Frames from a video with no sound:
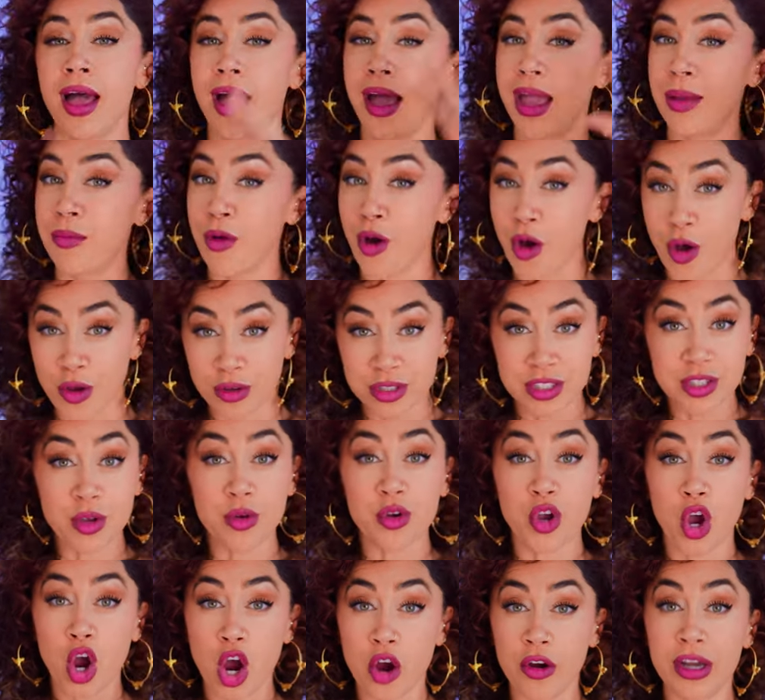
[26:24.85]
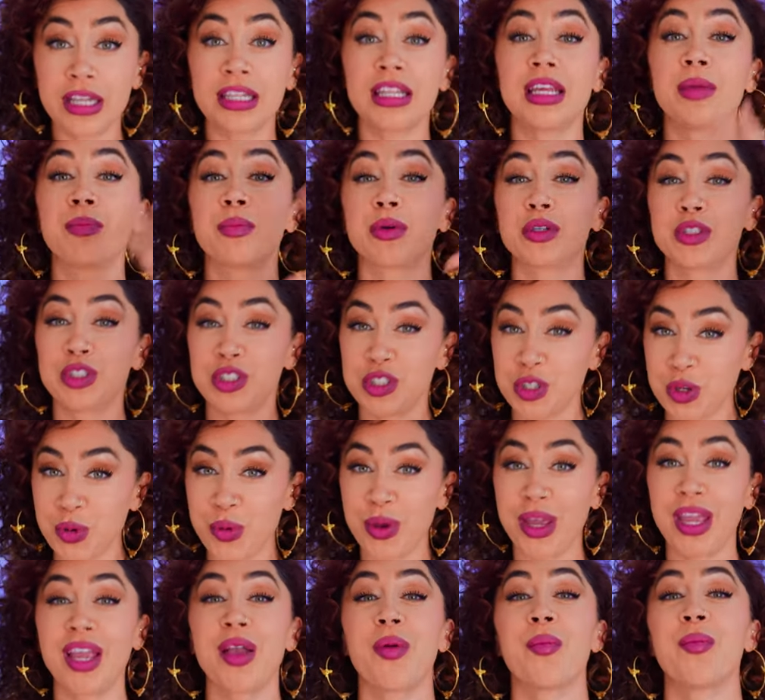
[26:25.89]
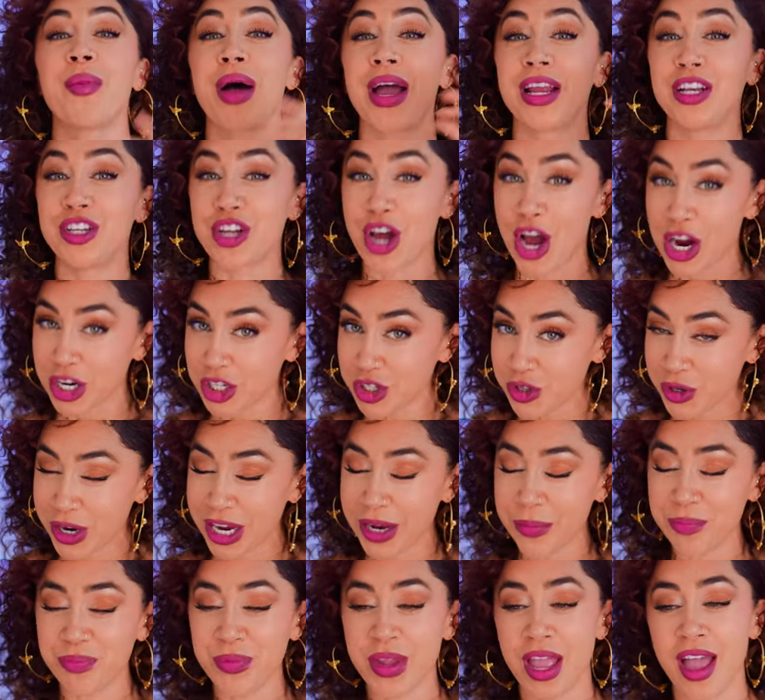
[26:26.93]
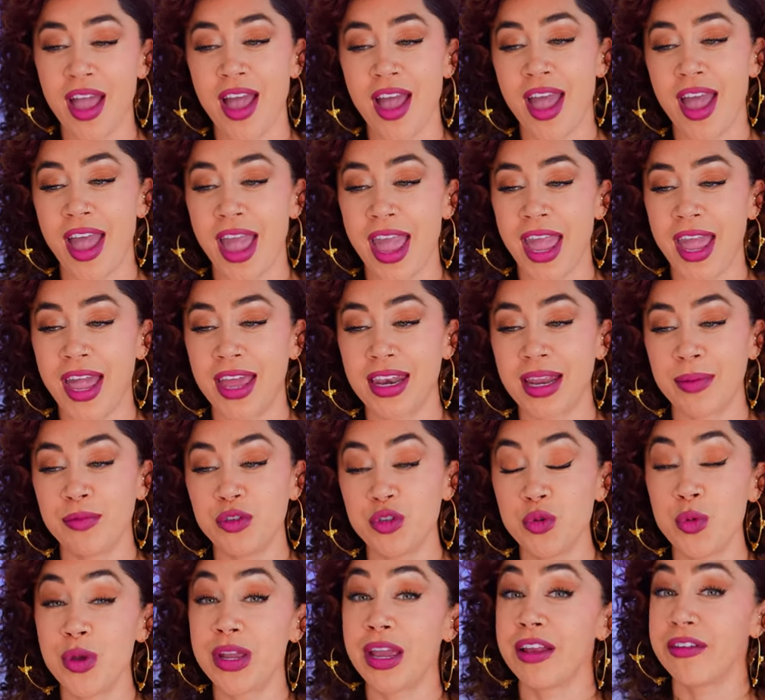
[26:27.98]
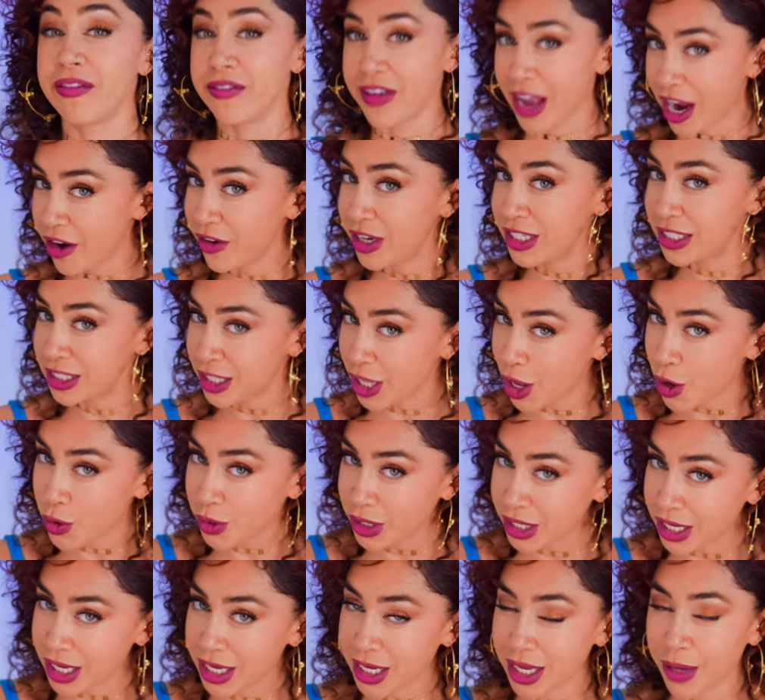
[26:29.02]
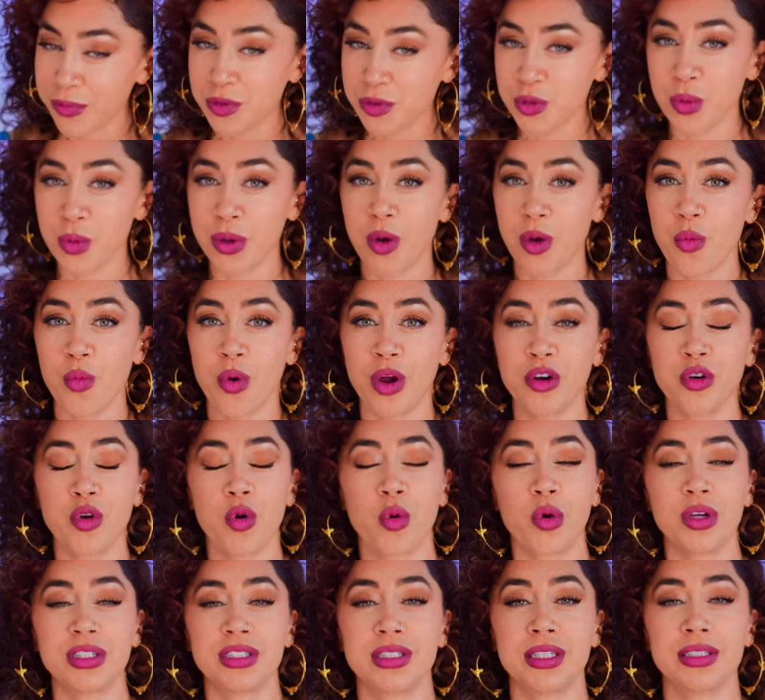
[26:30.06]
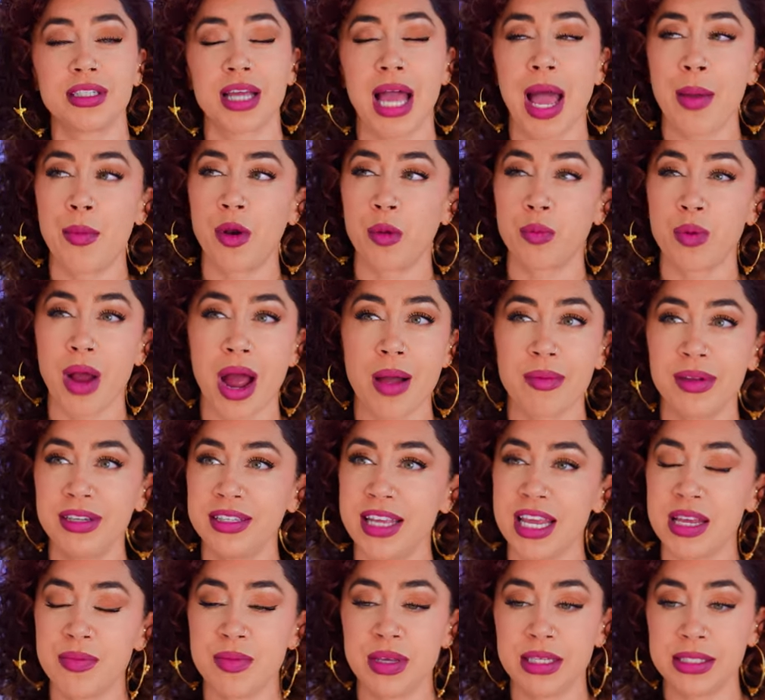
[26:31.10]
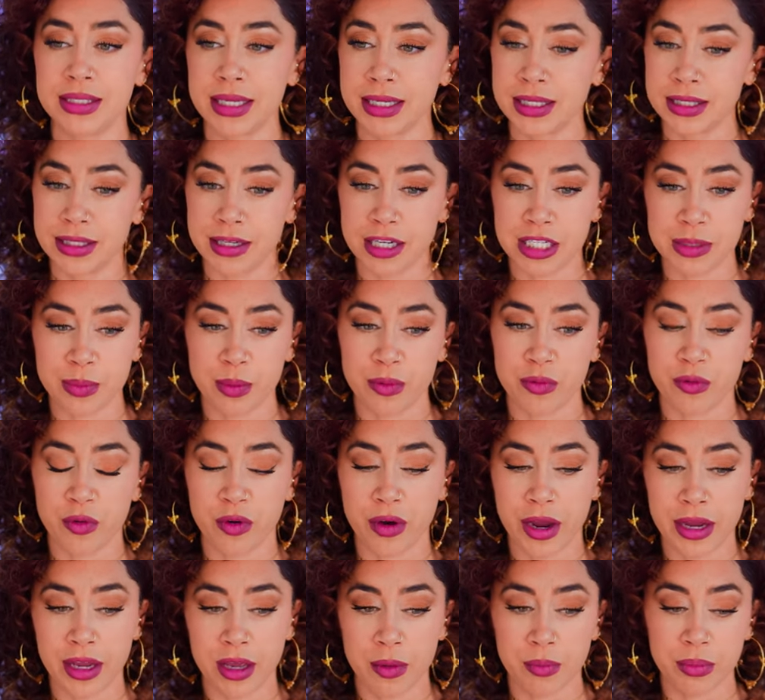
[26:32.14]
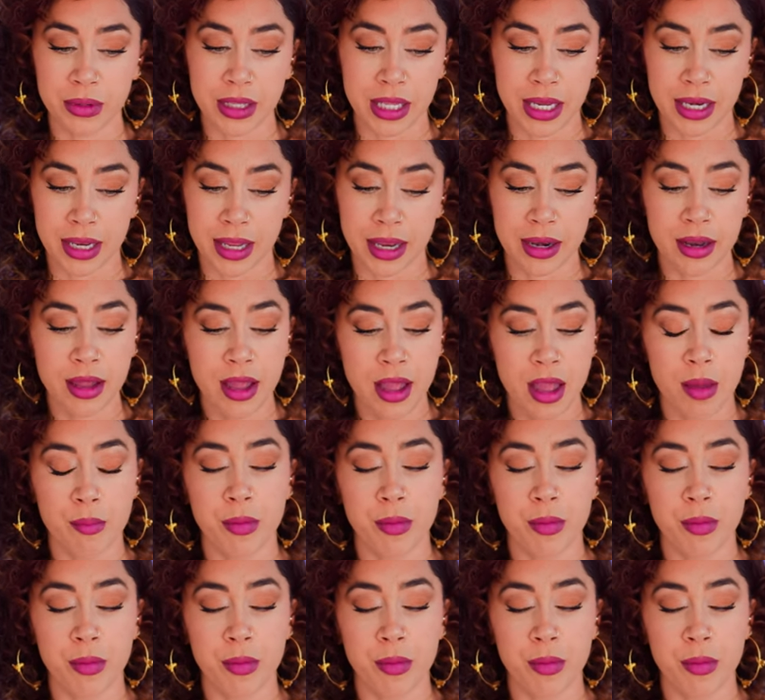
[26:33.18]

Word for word: I'm also currently pursuing my doctorate and I'm doing it very slowly. I'm doing it one course at a time. It'll probably take me six years before I complete it.